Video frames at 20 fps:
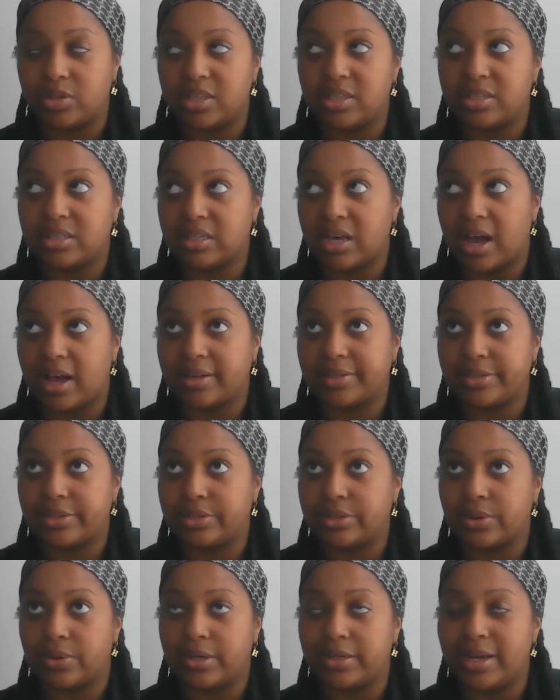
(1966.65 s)
with this
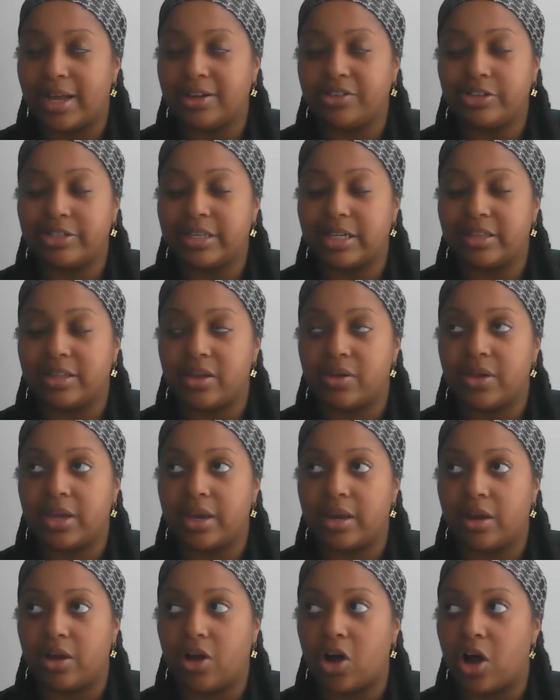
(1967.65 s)
toxic story, not just that they're
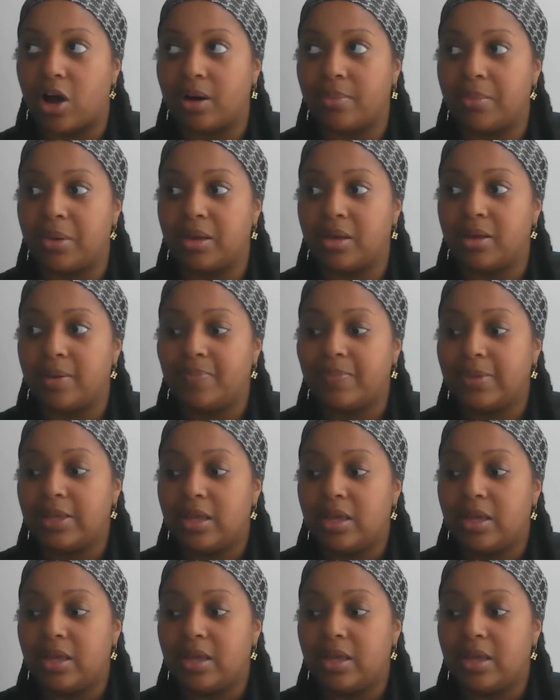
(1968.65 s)
getting karma,